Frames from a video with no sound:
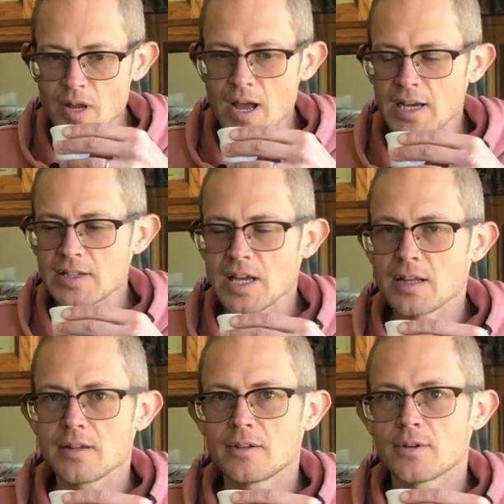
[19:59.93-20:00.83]
I can take a
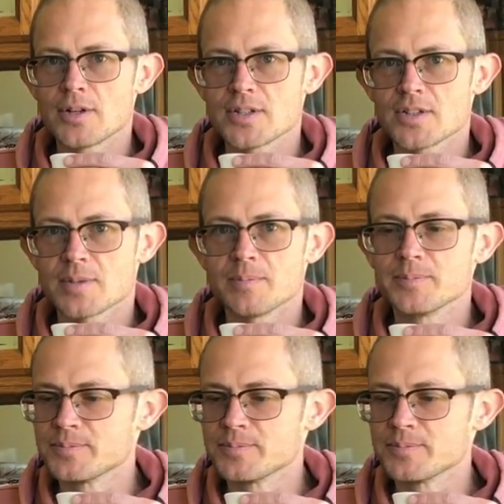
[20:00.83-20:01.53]
little criticism.